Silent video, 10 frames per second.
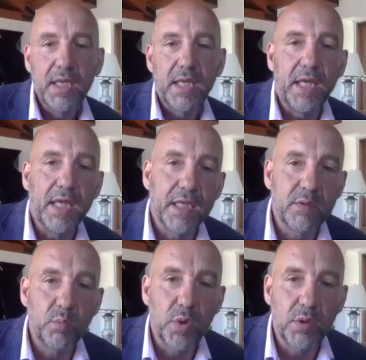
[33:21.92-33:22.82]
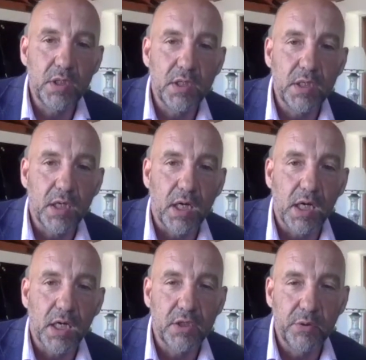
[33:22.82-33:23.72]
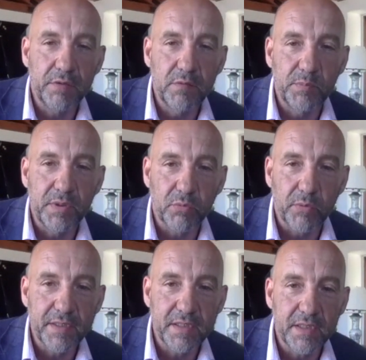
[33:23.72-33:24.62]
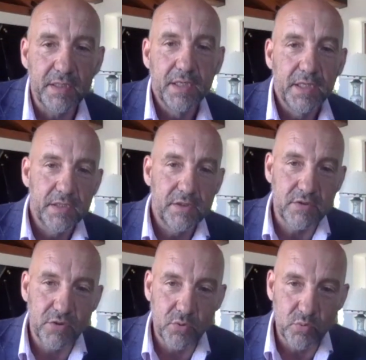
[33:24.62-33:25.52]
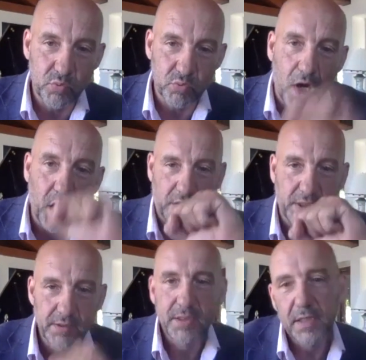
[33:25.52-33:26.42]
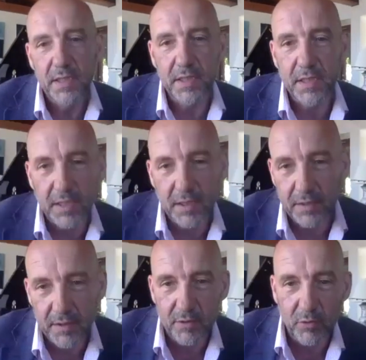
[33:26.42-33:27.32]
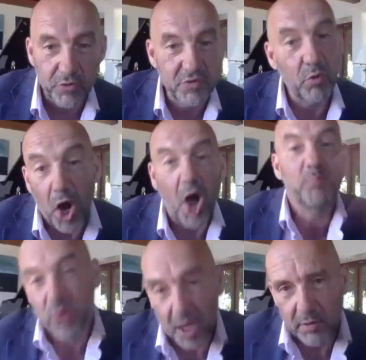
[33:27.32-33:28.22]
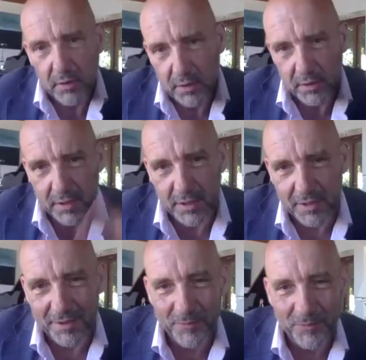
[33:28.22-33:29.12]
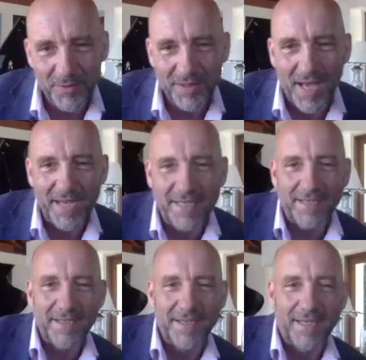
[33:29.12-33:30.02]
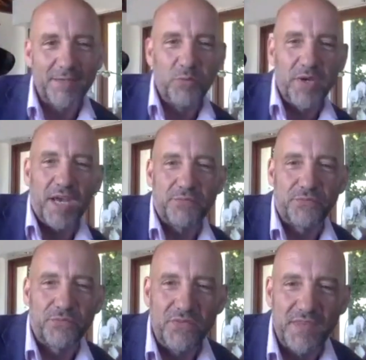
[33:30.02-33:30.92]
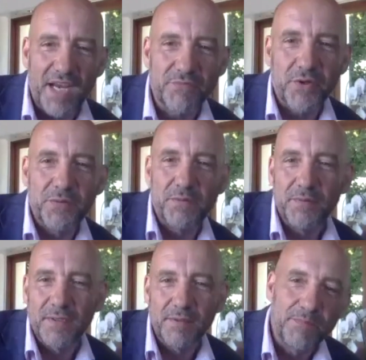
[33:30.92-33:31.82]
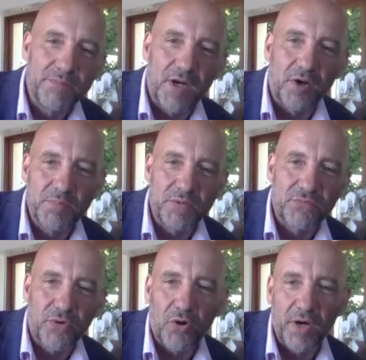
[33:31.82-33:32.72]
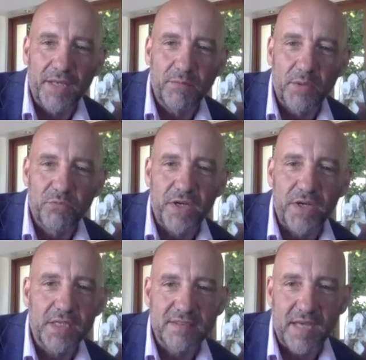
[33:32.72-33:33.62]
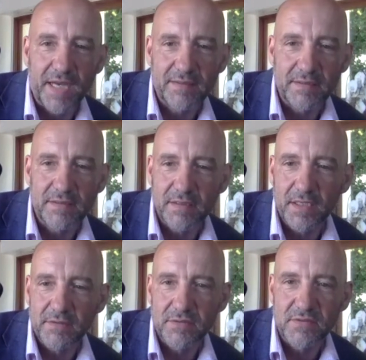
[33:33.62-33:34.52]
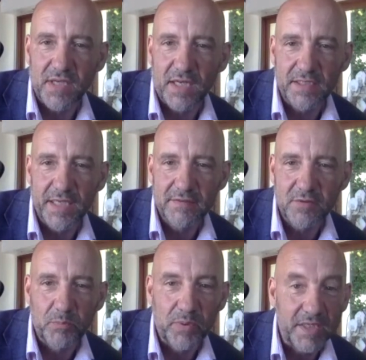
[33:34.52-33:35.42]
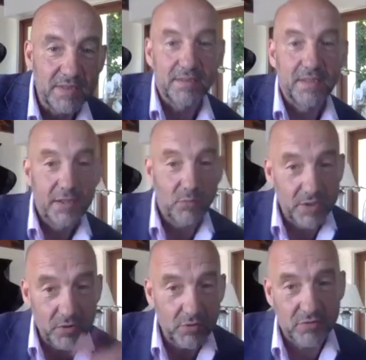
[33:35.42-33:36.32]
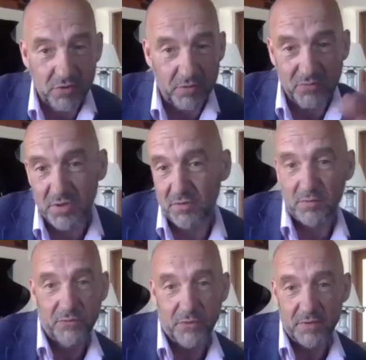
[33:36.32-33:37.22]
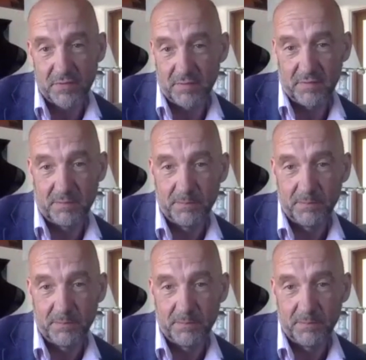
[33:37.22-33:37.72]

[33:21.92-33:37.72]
And we are going to be ready to rock or to opera like we have never done before, and we're very excited to start again. So please renew your subscription, for instance.